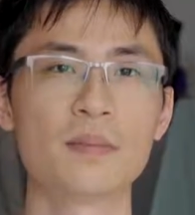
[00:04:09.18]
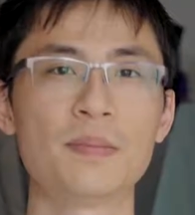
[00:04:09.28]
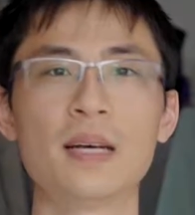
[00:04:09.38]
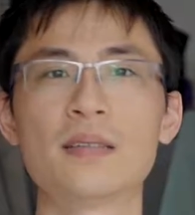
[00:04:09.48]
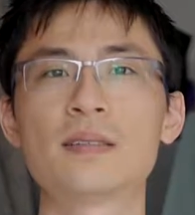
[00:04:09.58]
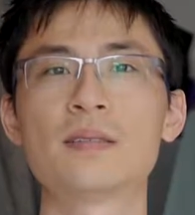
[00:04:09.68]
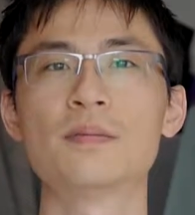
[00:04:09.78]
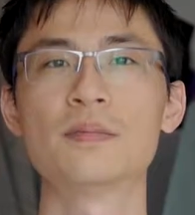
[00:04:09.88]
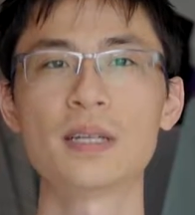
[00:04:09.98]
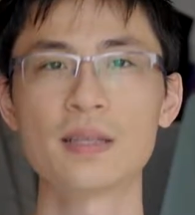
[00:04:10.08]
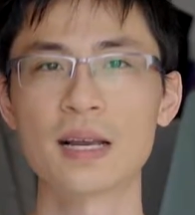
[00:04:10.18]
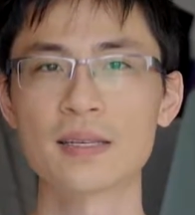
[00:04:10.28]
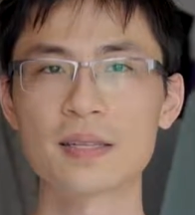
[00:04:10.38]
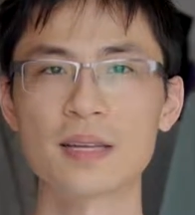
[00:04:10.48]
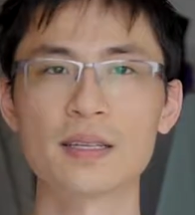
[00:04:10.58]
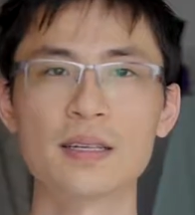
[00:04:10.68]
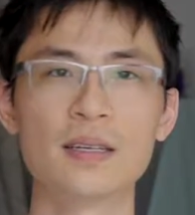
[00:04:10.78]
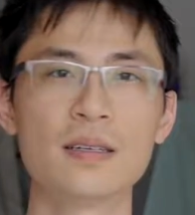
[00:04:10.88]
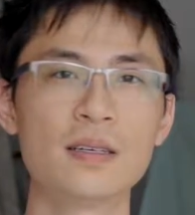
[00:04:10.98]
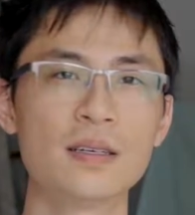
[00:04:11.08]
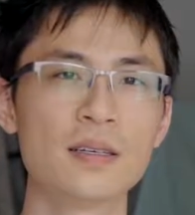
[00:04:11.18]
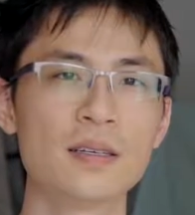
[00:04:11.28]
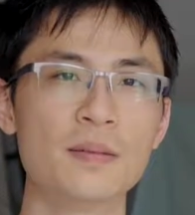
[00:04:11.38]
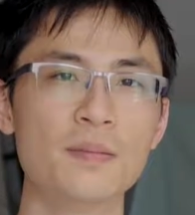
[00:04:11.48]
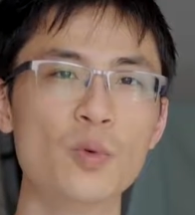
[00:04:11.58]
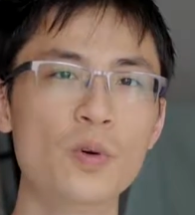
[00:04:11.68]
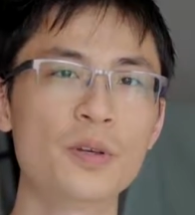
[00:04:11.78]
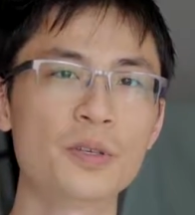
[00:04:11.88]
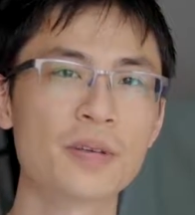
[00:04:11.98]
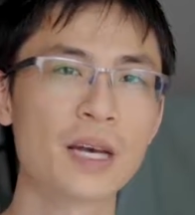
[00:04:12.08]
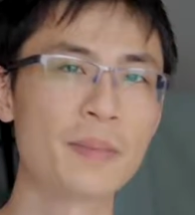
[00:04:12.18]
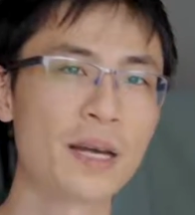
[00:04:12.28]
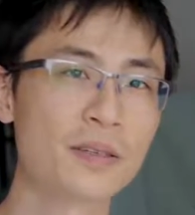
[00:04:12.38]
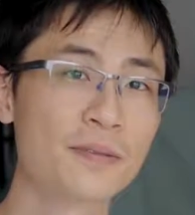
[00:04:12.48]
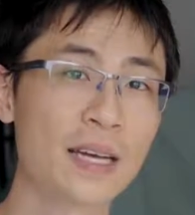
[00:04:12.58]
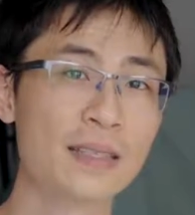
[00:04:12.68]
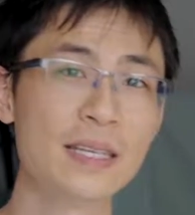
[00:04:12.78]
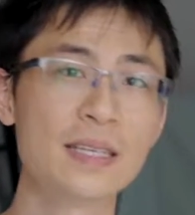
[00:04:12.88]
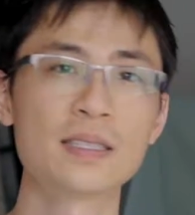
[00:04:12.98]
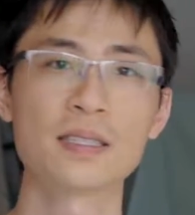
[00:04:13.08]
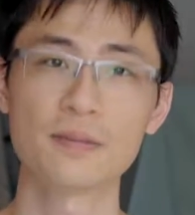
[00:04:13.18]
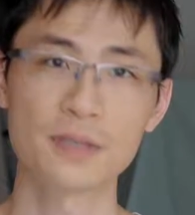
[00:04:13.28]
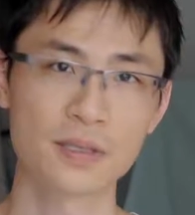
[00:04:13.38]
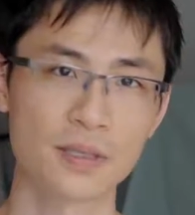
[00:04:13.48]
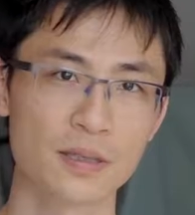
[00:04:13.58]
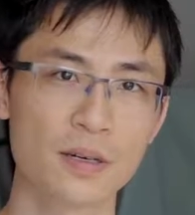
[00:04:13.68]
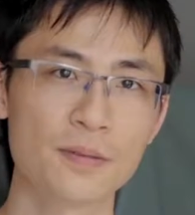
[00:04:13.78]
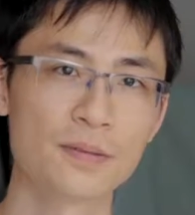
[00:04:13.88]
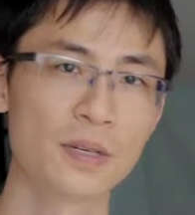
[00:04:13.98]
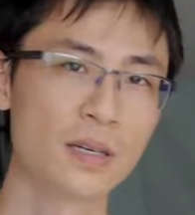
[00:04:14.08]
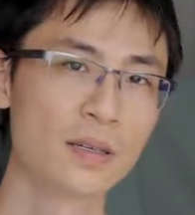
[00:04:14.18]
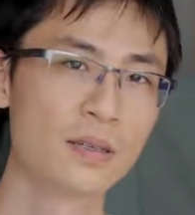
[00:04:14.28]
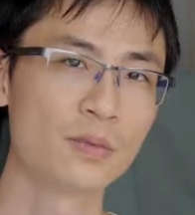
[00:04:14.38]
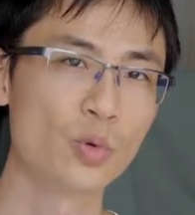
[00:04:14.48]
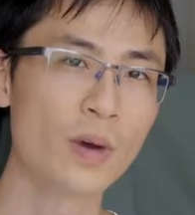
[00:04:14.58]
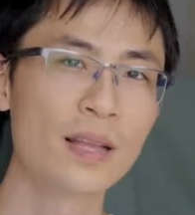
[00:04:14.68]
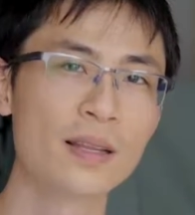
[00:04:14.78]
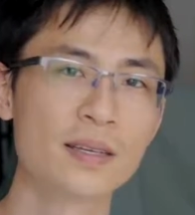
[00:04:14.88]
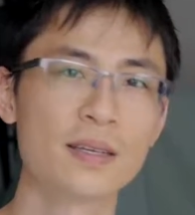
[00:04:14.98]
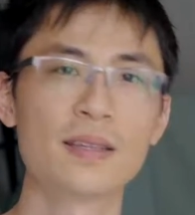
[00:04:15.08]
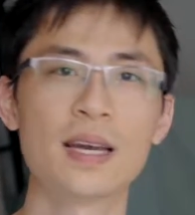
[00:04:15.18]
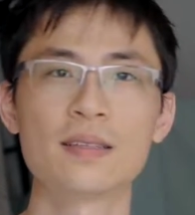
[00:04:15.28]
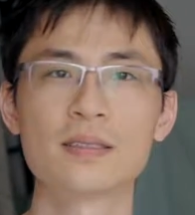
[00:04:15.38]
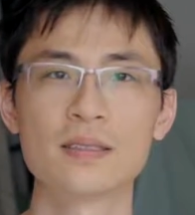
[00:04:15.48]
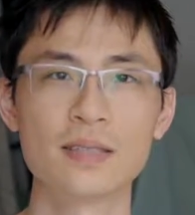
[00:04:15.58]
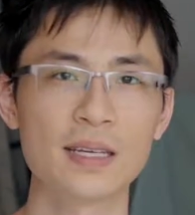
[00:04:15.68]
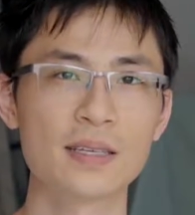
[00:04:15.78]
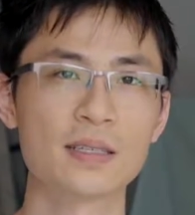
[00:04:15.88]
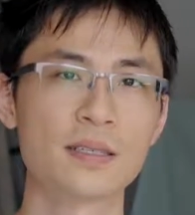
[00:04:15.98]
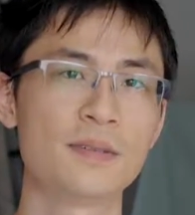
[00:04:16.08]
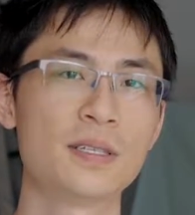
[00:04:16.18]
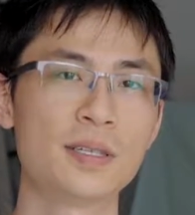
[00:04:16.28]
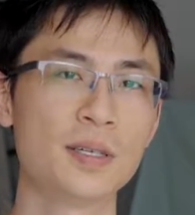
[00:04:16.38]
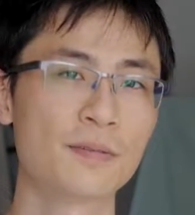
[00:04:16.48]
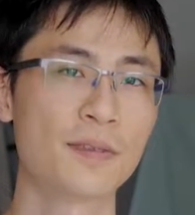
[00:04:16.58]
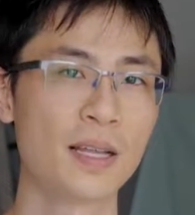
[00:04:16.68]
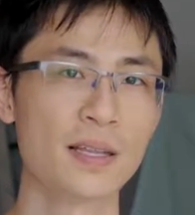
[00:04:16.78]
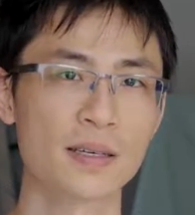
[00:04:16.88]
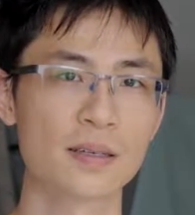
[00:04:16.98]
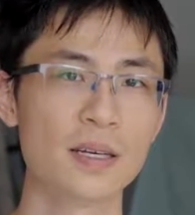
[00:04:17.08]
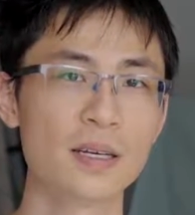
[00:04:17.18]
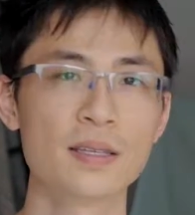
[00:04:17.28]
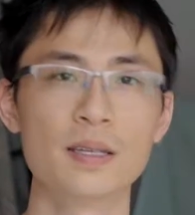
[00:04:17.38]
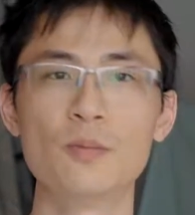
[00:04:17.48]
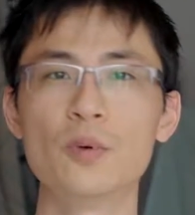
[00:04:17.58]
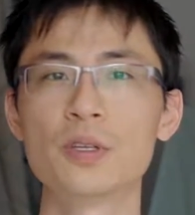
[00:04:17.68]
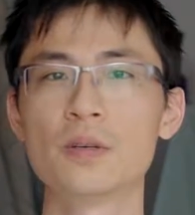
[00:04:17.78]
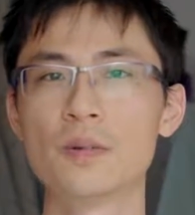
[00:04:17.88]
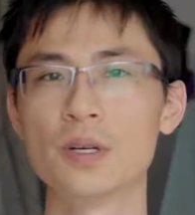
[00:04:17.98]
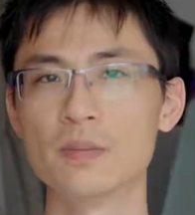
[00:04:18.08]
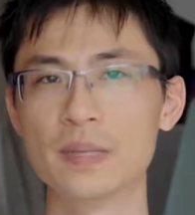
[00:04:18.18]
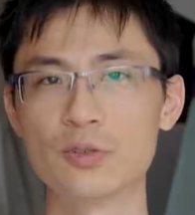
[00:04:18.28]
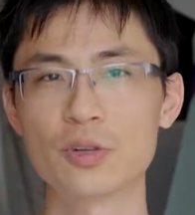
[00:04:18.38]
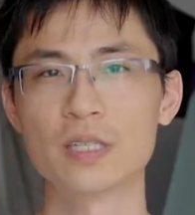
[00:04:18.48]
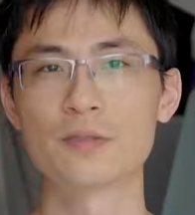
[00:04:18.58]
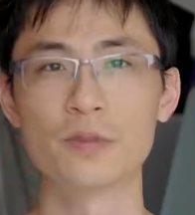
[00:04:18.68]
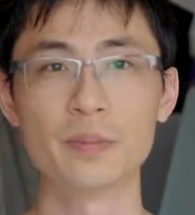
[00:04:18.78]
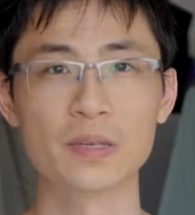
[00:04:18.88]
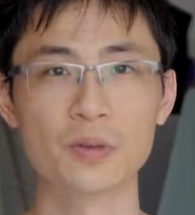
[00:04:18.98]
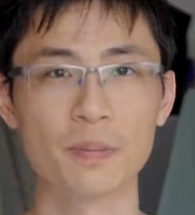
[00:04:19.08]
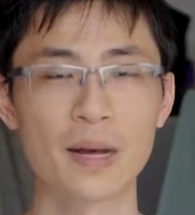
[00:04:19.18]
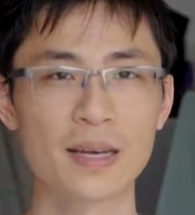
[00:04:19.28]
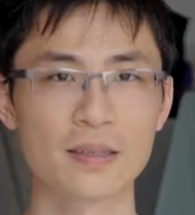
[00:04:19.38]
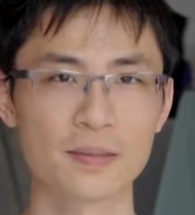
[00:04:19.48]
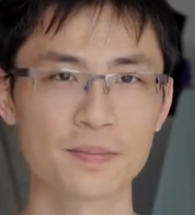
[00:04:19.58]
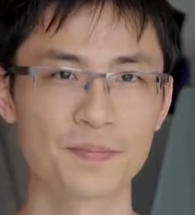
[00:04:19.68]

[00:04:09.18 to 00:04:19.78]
But realize that the more you come out of that negativity of dwelling in that negativity of failing, the more you will be transforming your mind